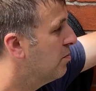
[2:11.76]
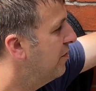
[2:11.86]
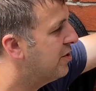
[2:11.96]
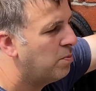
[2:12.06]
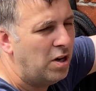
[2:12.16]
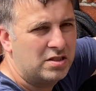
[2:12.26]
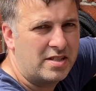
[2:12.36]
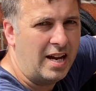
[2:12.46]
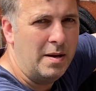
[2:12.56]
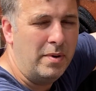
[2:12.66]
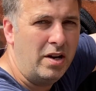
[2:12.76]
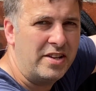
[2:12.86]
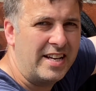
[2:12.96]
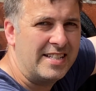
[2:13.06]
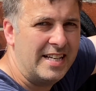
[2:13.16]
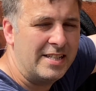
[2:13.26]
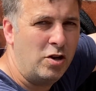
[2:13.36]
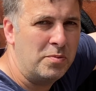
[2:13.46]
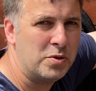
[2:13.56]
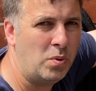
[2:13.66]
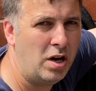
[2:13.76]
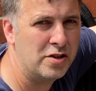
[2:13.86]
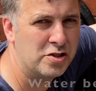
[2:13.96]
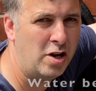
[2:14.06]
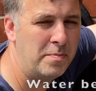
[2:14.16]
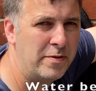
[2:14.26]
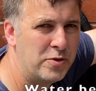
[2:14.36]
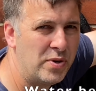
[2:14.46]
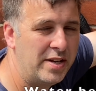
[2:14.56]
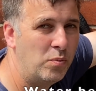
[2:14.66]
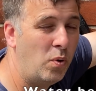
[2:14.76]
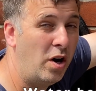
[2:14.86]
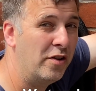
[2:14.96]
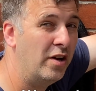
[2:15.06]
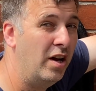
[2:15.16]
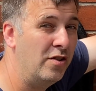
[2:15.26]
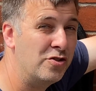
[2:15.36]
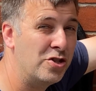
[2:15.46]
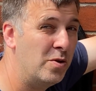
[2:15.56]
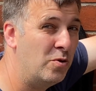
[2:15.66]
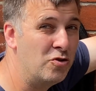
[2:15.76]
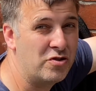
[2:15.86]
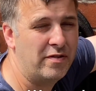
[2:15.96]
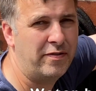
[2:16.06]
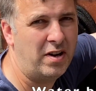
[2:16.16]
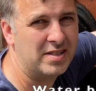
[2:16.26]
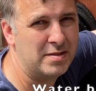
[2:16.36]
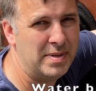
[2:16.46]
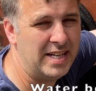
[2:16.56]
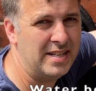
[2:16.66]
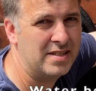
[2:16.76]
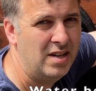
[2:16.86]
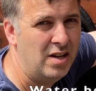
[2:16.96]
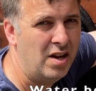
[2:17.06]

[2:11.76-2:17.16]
with this water timer, you can set it up to water between 1 and 240 minutes.